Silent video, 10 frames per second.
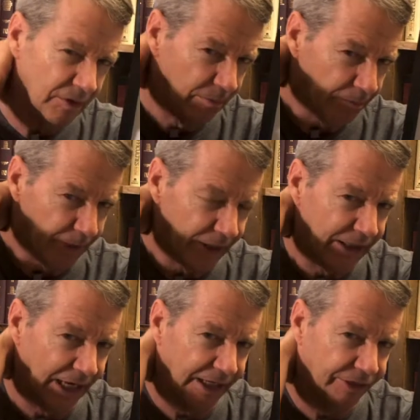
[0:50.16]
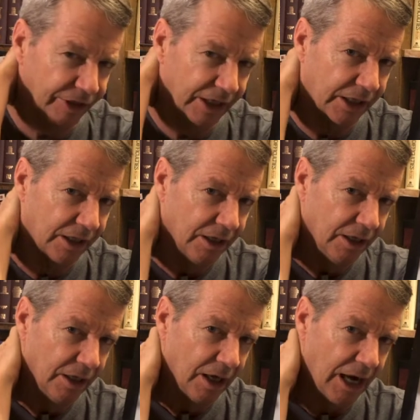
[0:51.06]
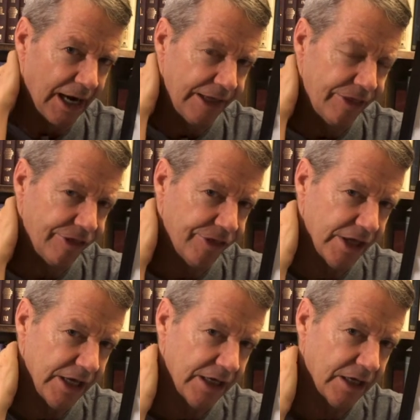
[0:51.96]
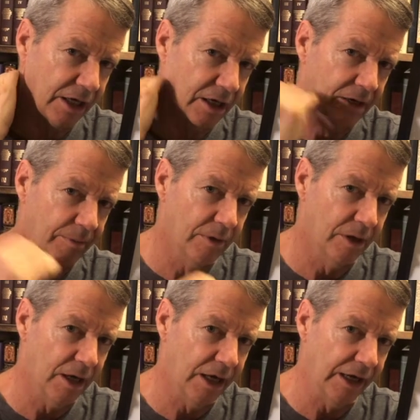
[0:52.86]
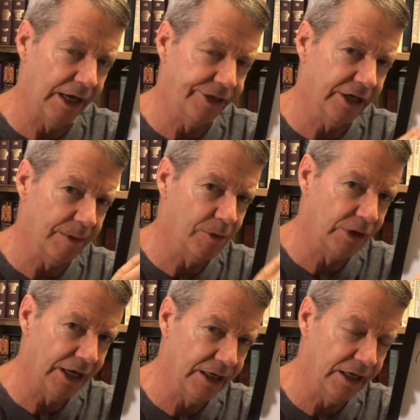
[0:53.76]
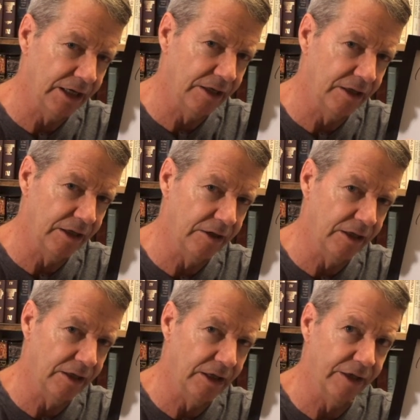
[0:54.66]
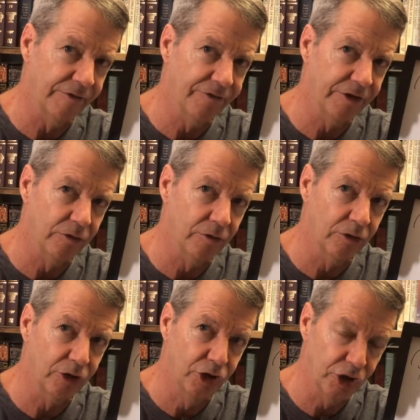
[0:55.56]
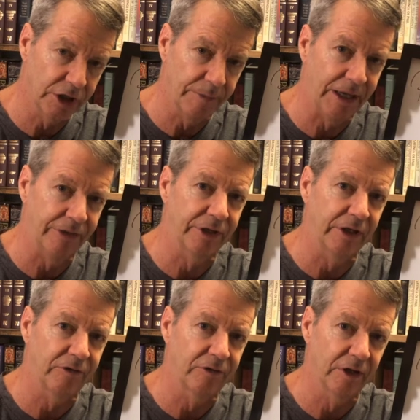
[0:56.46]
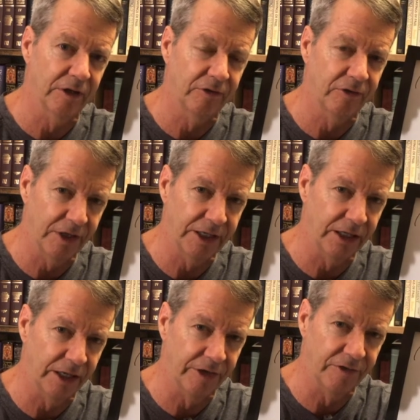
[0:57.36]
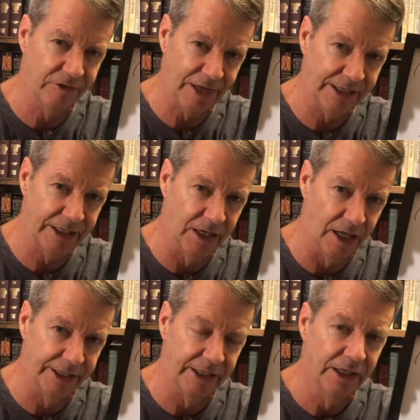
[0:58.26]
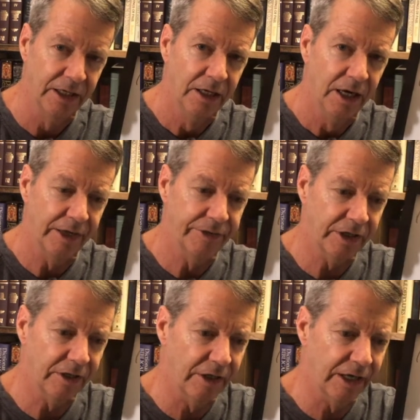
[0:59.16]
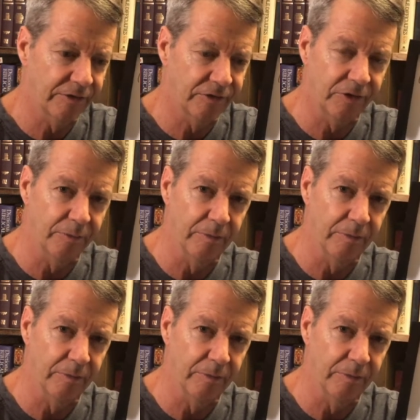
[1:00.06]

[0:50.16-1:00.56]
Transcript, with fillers: but I think, I think, um, I, I, think I'm okay, and, and and I feel good about this, uh, sitting on this, standing on it. I think it has some